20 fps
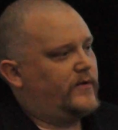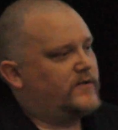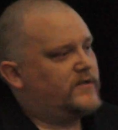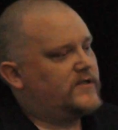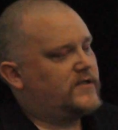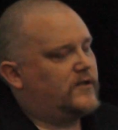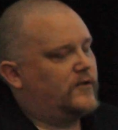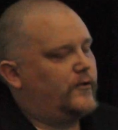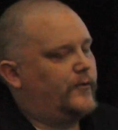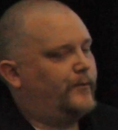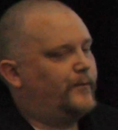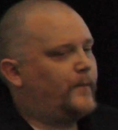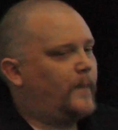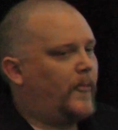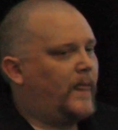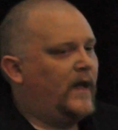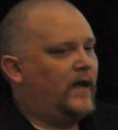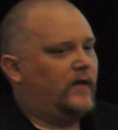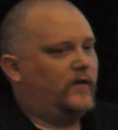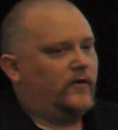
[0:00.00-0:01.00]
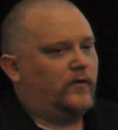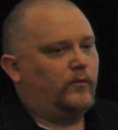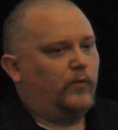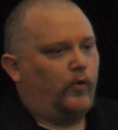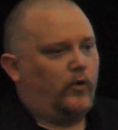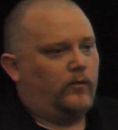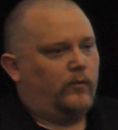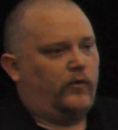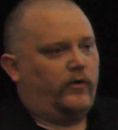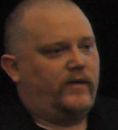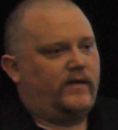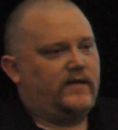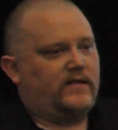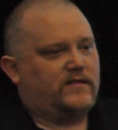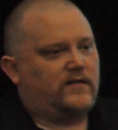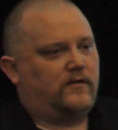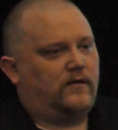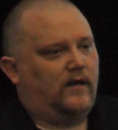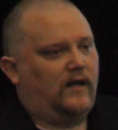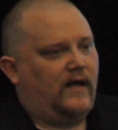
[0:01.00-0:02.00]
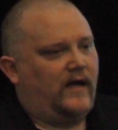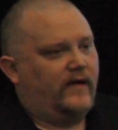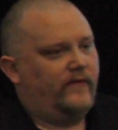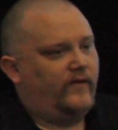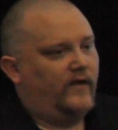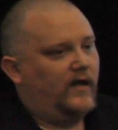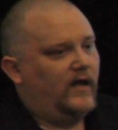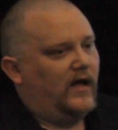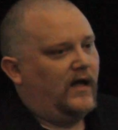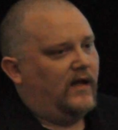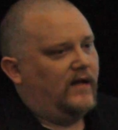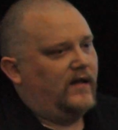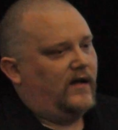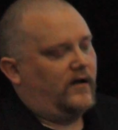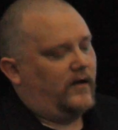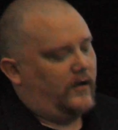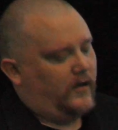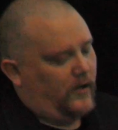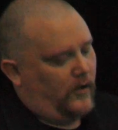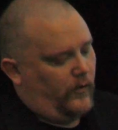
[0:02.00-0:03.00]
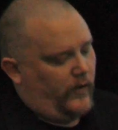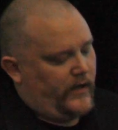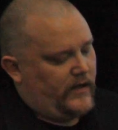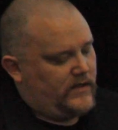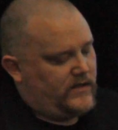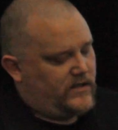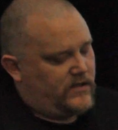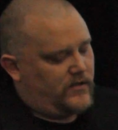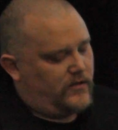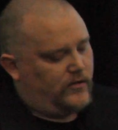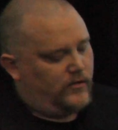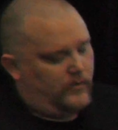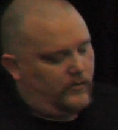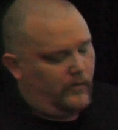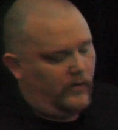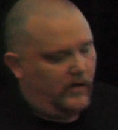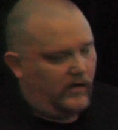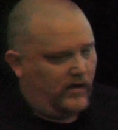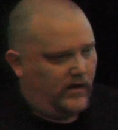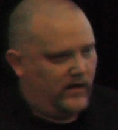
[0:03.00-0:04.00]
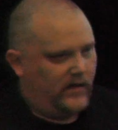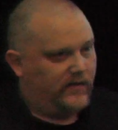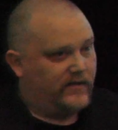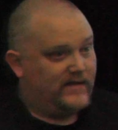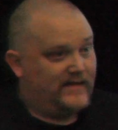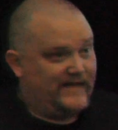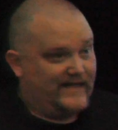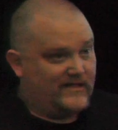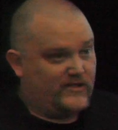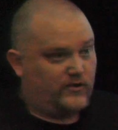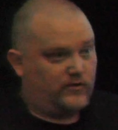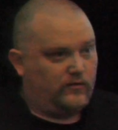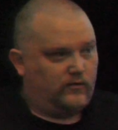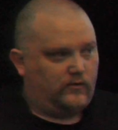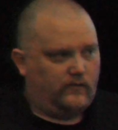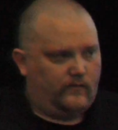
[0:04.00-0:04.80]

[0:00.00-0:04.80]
So there are more and more things in our life that are going to a digital